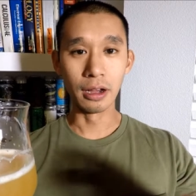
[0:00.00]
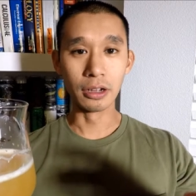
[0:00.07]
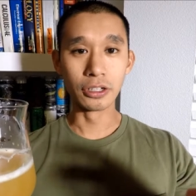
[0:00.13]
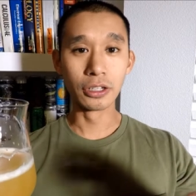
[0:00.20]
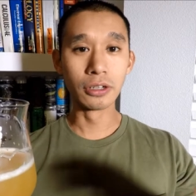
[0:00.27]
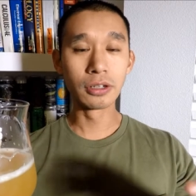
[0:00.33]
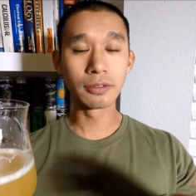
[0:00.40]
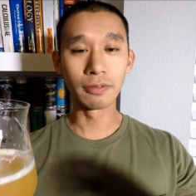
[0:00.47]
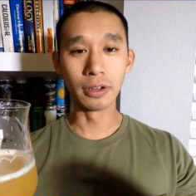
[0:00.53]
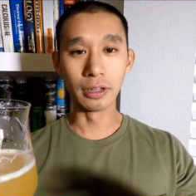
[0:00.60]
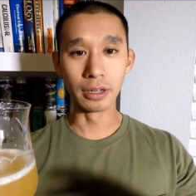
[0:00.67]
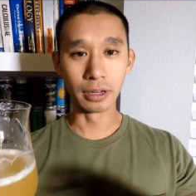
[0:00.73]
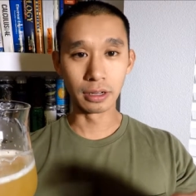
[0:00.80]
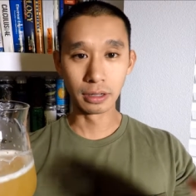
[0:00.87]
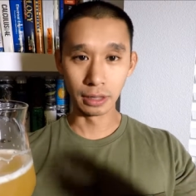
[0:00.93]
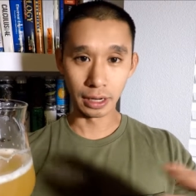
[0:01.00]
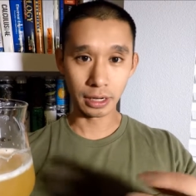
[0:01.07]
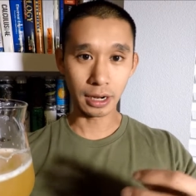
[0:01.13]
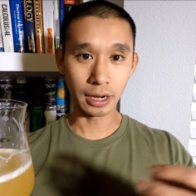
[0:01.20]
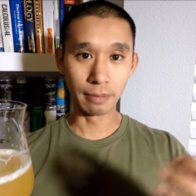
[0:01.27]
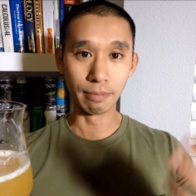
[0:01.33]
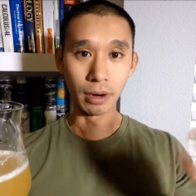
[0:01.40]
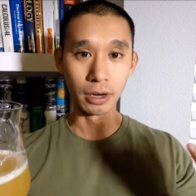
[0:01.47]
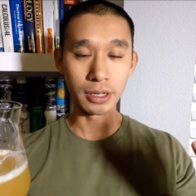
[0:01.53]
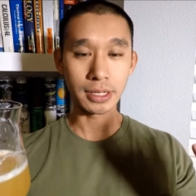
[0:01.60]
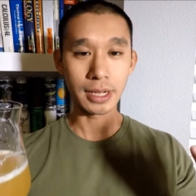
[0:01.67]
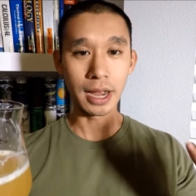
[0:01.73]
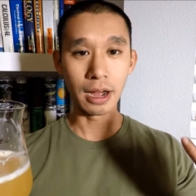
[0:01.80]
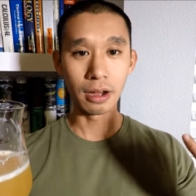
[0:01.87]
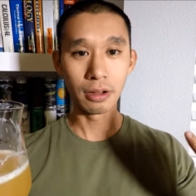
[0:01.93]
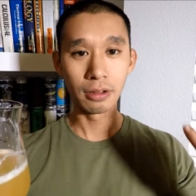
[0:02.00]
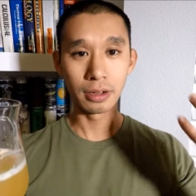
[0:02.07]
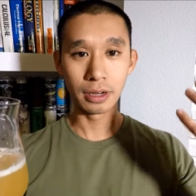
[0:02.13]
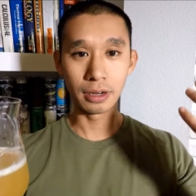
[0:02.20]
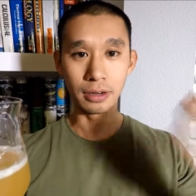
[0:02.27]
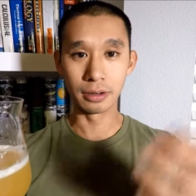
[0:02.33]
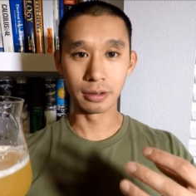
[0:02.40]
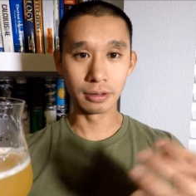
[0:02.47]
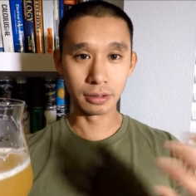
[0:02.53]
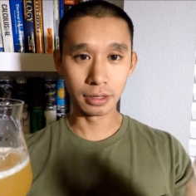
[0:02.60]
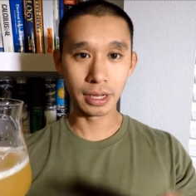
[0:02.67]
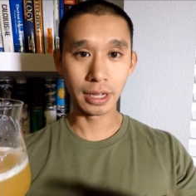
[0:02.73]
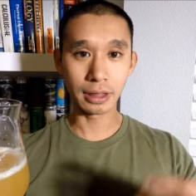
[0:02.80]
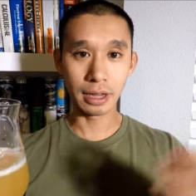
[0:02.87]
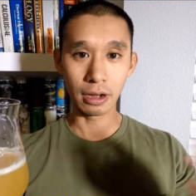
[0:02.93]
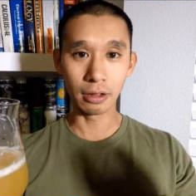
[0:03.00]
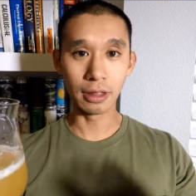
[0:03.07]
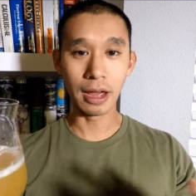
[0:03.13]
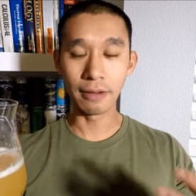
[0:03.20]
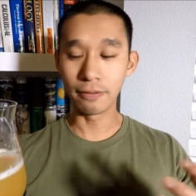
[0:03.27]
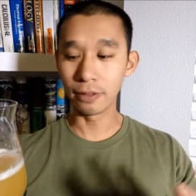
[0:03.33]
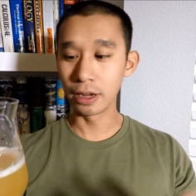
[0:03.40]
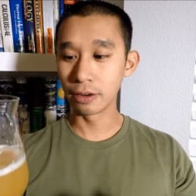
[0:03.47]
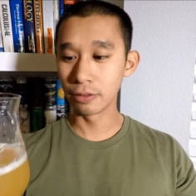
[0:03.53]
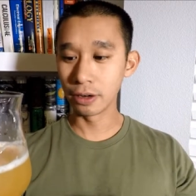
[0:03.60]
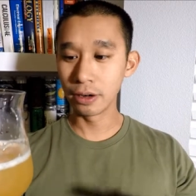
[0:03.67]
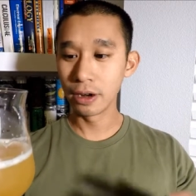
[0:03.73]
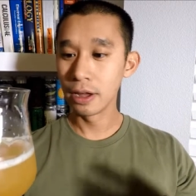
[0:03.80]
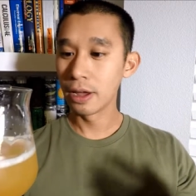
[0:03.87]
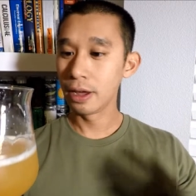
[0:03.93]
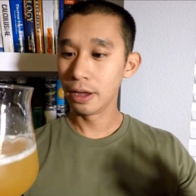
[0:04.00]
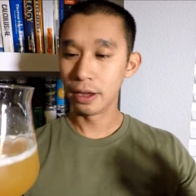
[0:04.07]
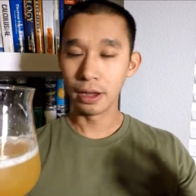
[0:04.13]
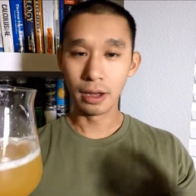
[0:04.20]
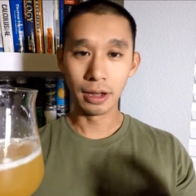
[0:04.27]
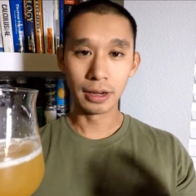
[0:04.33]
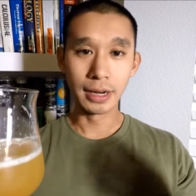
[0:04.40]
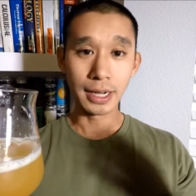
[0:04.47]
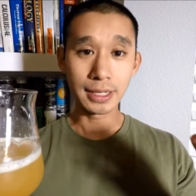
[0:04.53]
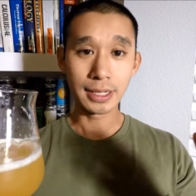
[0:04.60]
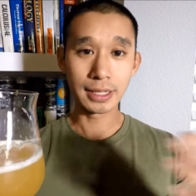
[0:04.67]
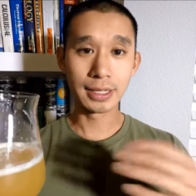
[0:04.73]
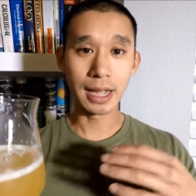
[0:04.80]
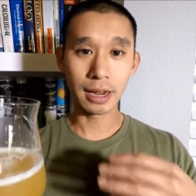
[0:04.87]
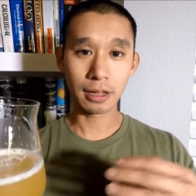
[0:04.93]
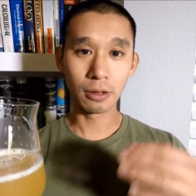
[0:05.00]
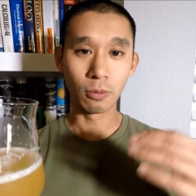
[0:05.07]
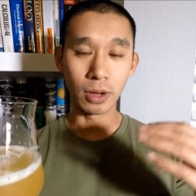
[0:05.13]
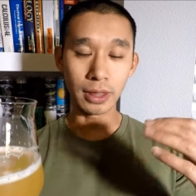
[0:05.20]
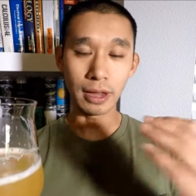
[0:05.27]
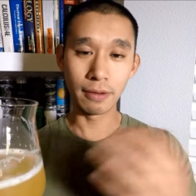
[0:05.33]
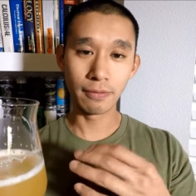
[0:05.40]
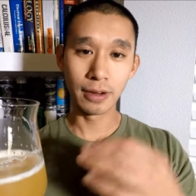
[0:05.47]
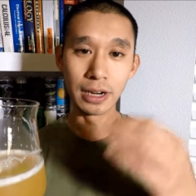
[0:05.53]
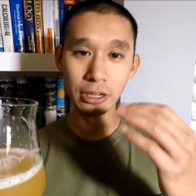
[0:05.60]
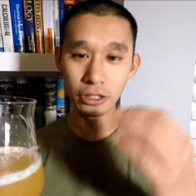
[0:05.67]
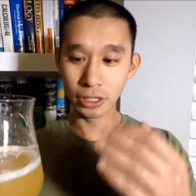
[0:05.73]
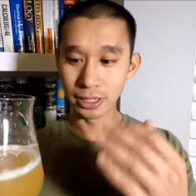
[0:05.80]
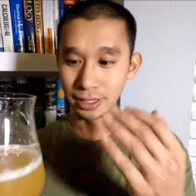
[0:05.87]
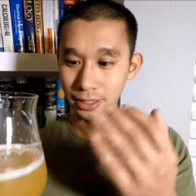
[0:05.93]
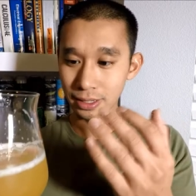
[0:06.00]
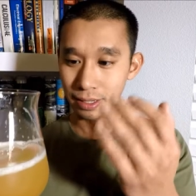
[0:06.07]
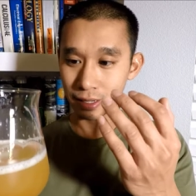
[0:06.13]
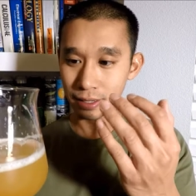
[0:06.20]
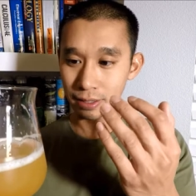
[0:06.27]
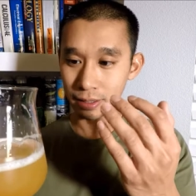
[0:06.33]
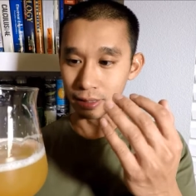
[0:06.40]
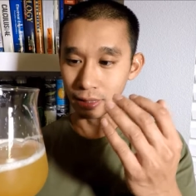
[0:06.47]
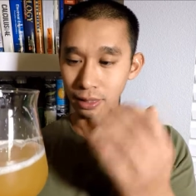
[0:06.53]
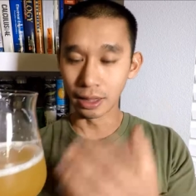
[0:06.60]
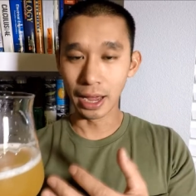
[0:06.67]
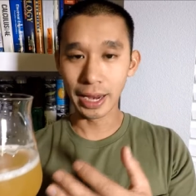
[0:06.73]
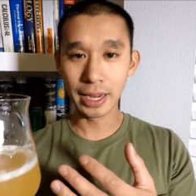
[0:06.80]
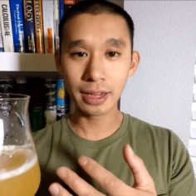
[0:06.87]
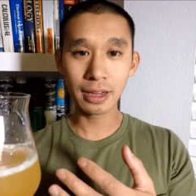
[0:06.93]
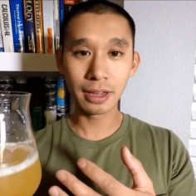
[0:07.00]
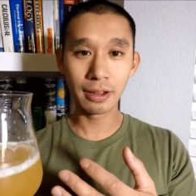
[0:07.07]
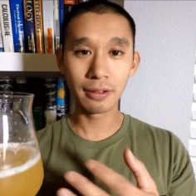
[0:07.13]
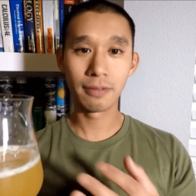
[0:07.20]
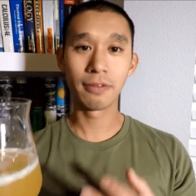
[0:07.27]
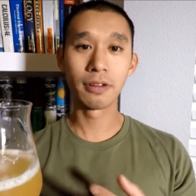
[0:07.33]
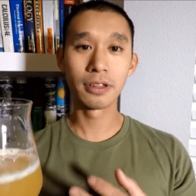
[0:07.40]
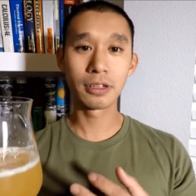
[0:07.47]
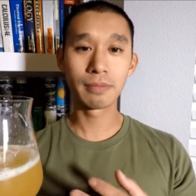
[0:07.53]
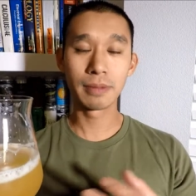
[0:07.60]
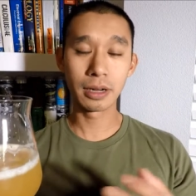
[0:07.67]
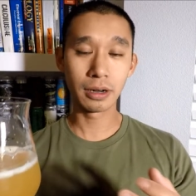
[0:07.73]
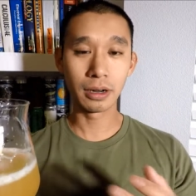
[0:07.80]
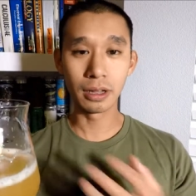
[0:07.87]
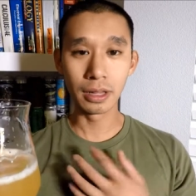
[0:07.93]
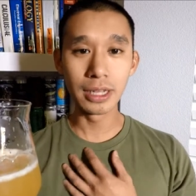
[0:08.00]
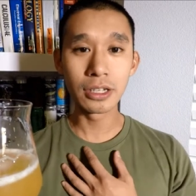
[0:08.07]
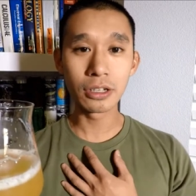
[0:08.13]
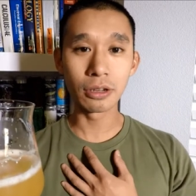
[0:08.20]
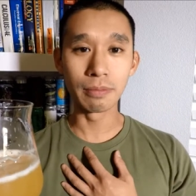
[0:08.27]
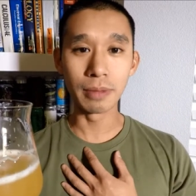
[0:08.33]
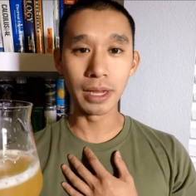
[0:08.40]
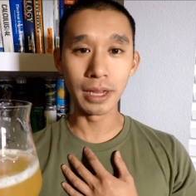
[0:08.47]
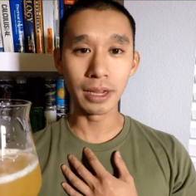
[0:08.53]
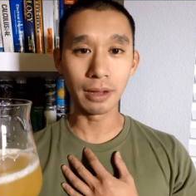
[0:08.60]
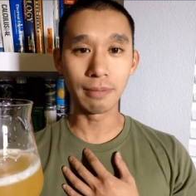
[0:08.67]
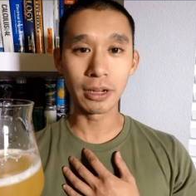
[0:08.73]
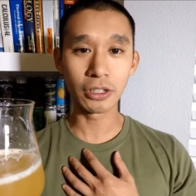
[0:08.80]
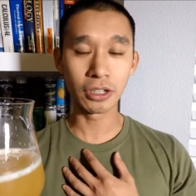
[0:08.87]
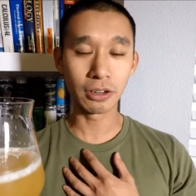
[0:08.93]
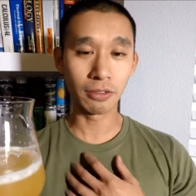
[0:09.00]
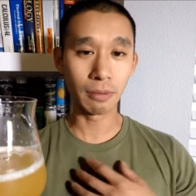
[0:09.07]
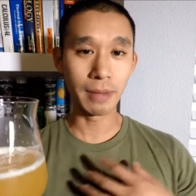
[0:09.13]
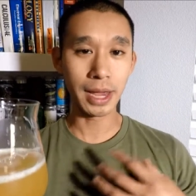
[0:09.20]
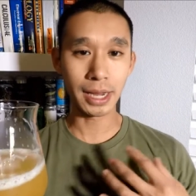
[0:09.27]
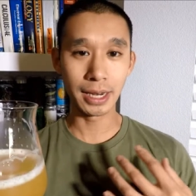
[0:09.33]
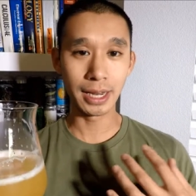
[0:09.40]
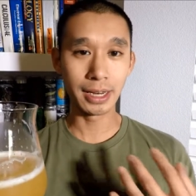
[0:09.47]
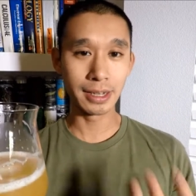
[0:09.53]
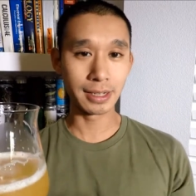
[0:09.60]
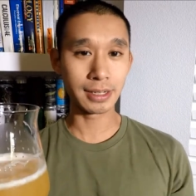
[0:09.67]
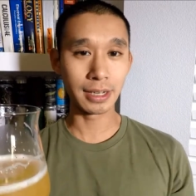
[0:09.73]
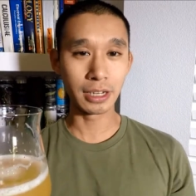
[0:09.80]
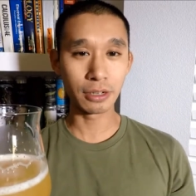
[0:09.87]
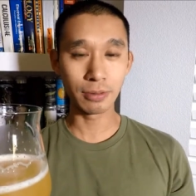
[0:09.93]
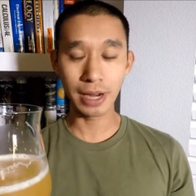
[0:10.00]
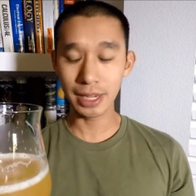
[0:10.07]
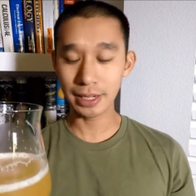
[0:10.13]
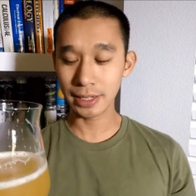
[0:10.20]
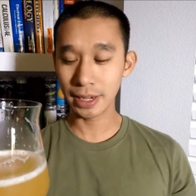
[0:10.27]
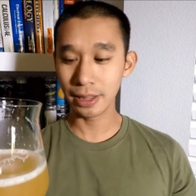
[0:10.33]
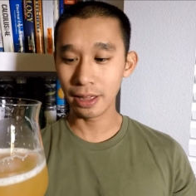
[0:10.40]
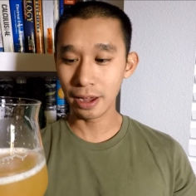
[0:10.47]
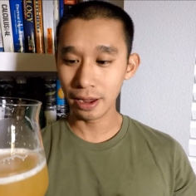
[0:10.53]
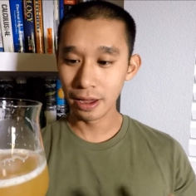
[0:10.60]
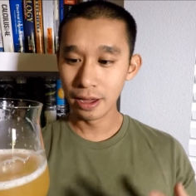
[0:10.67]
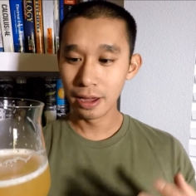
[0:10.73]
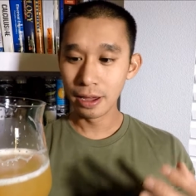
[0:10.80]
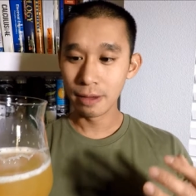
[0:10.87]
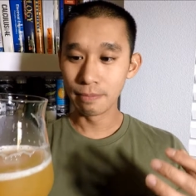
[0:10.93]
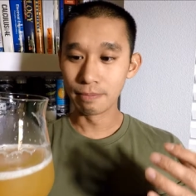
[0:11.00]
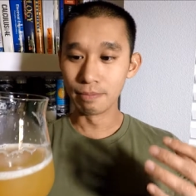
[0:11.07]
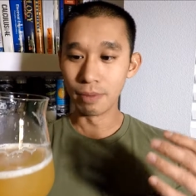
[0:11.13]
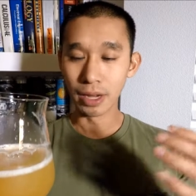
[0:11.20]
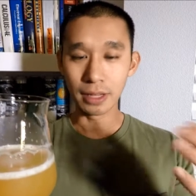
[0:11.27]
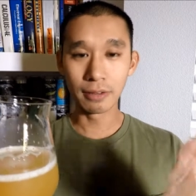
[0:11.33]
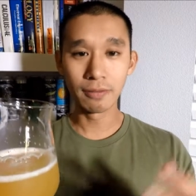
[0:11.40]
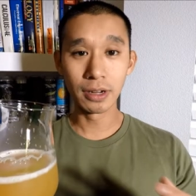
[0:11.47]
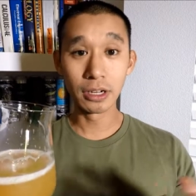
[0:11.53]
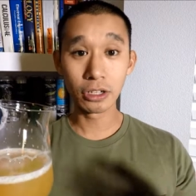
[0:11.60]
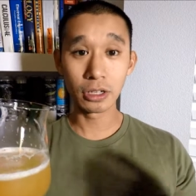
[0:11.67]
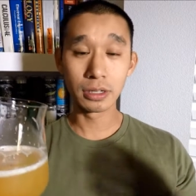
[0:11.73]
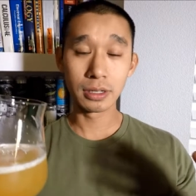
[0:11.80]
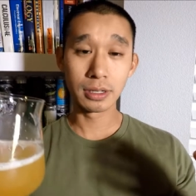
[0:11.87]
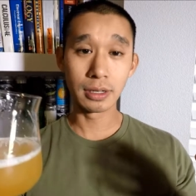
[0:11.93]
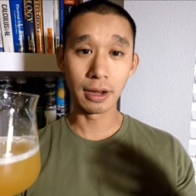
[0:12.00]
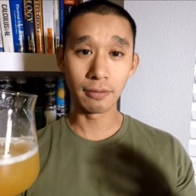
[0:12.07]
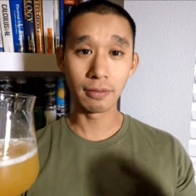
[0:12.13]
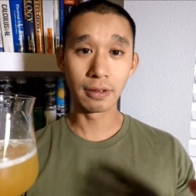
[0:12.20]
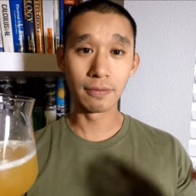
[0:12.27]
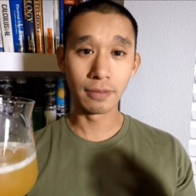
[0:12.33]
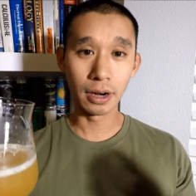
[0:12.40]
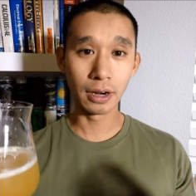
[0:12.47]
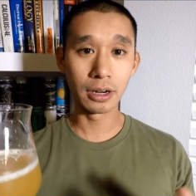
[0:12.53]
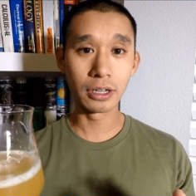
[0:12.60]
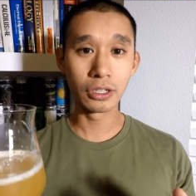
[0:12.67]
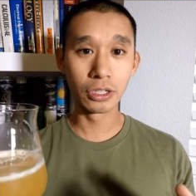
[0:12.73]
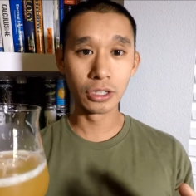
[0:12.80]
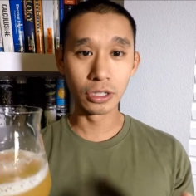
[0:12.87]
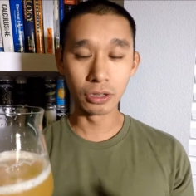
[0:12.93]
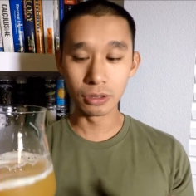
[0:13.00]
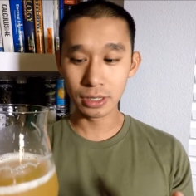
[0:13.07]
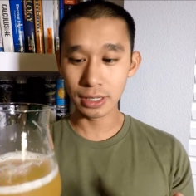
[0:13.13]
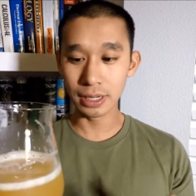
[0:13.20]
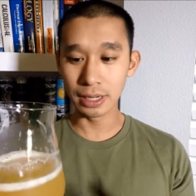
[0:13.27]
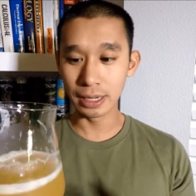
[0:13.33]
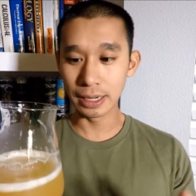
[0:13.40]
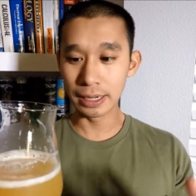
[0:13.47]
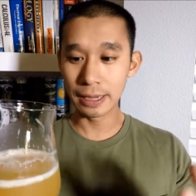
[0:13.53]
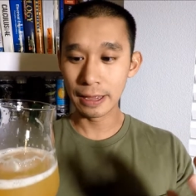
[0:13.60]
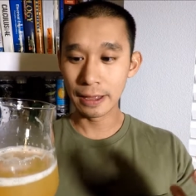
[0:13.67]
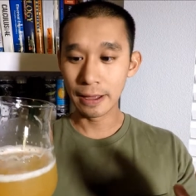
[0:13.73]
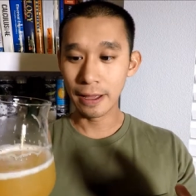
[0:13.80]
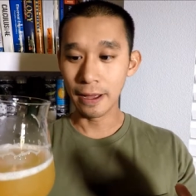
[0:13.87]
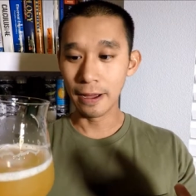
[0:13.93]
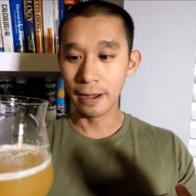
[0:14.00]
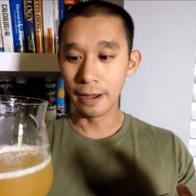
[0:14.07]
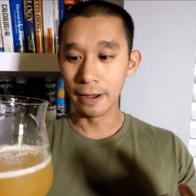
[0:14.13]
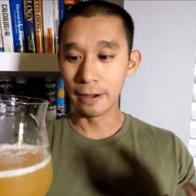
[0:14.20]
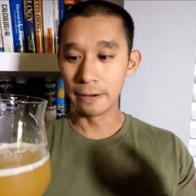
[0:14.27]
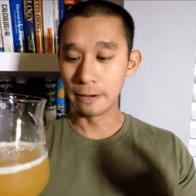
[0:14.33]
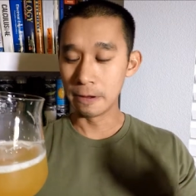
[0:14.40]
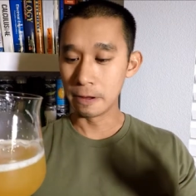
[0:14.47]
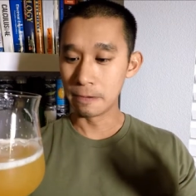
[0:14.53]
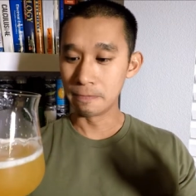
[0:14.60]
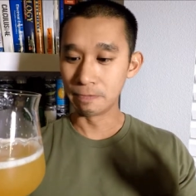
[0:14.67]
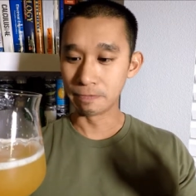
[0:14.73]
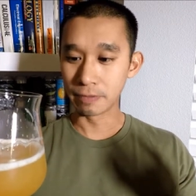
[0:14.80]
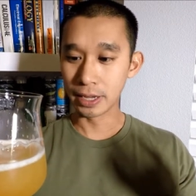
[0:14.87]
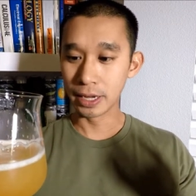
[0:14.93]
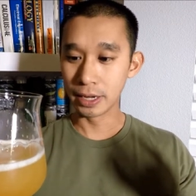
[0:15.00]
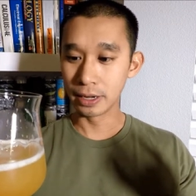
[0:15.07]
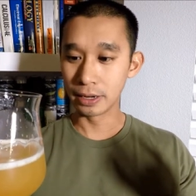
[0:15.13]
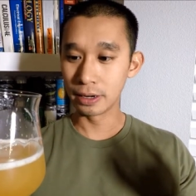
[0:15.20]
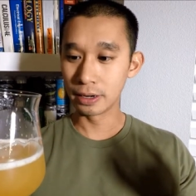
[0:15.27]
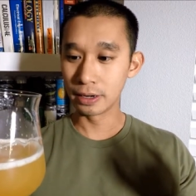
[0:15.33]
juice filling like kind of bursts out, and you get all that flavor. That's exactly what that finish is like for this beer, at least to me. I'm not sure if I'm making any sense when I say that, but the finish is definitely very juicy. It's